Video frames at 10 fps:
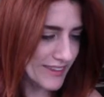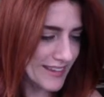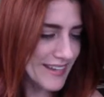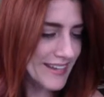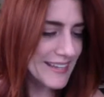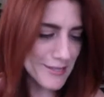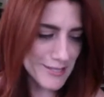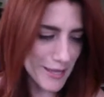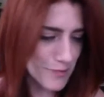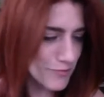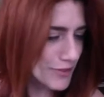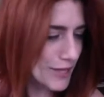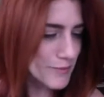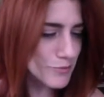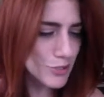Yes, a
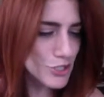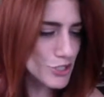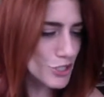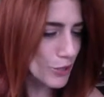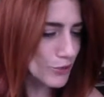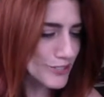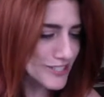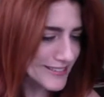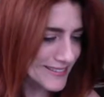lot more jokes.